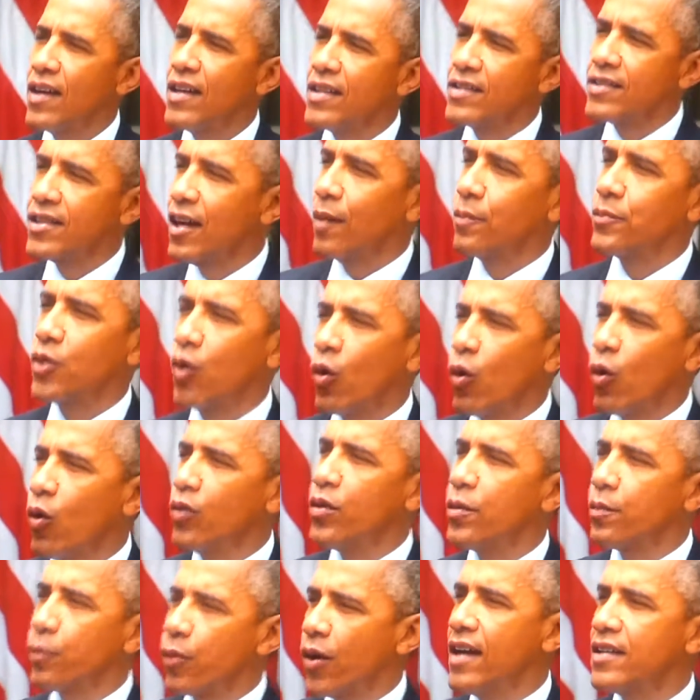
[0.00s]
has helped hold the
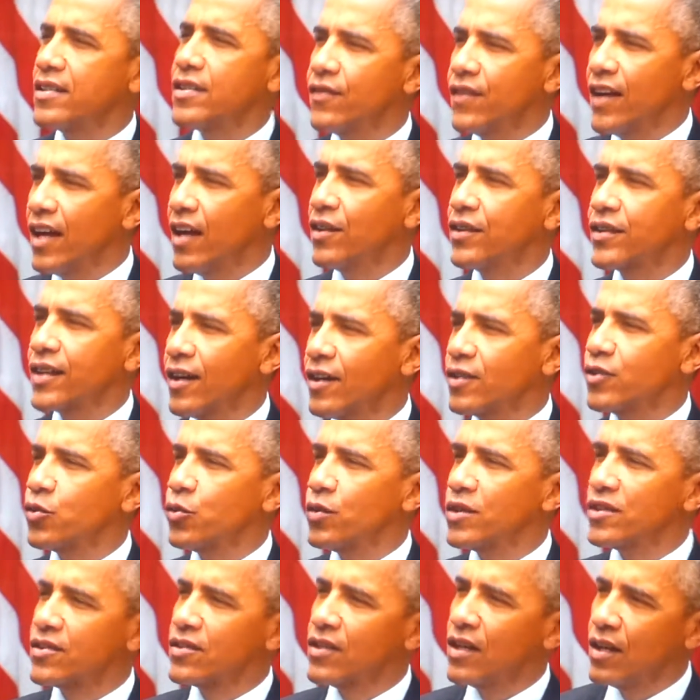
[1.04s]
price of healthcare to
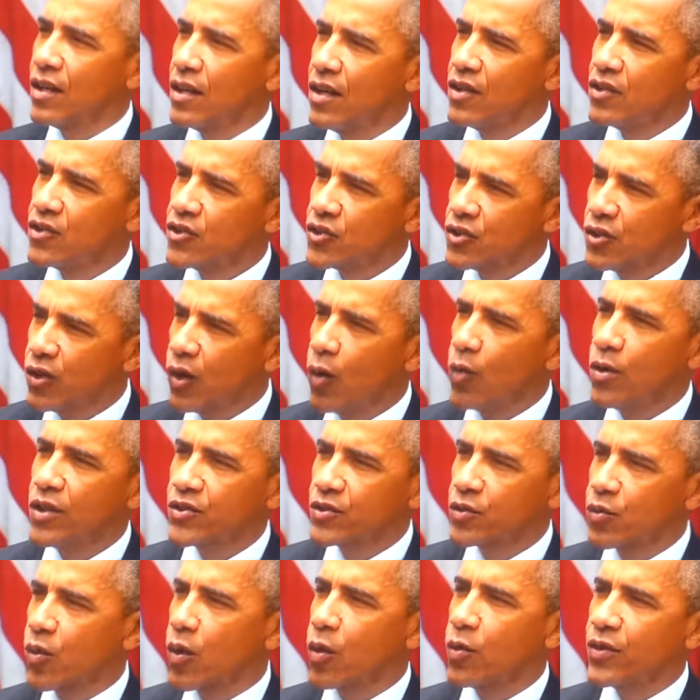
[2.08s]
its
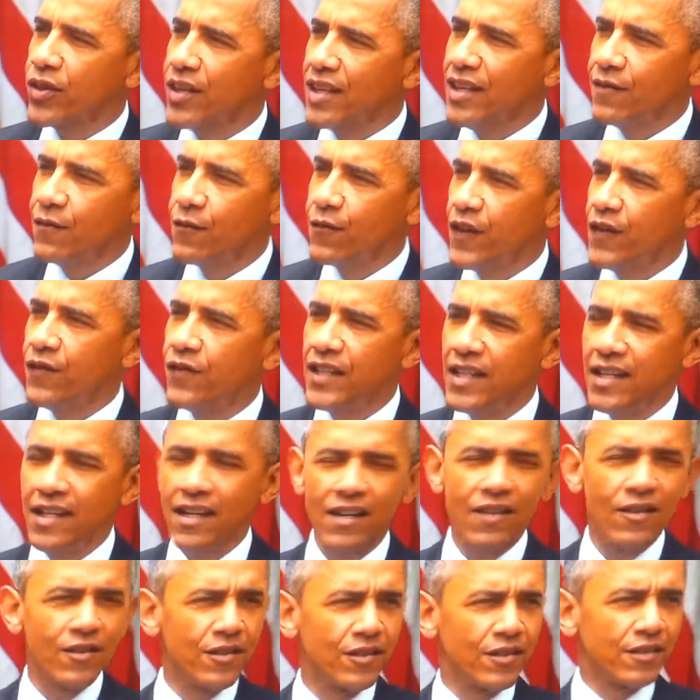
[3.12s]
slowest growth in 50
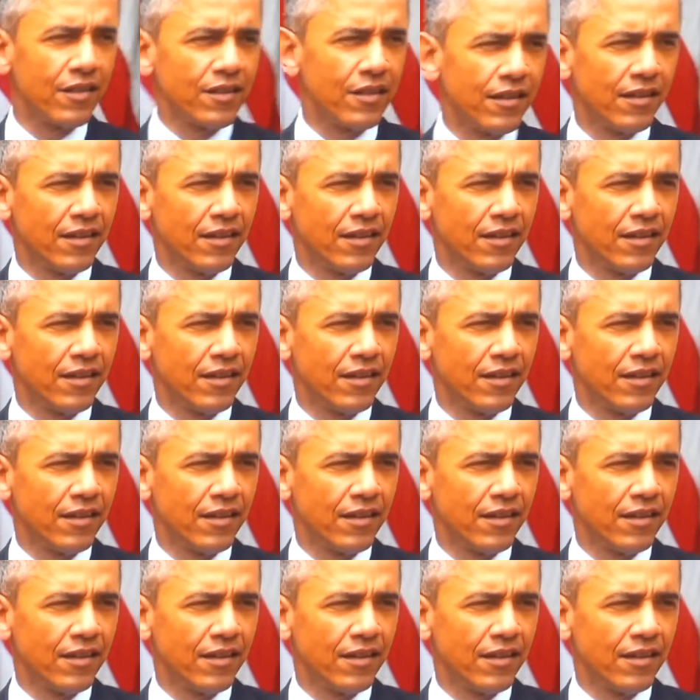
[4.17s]
years.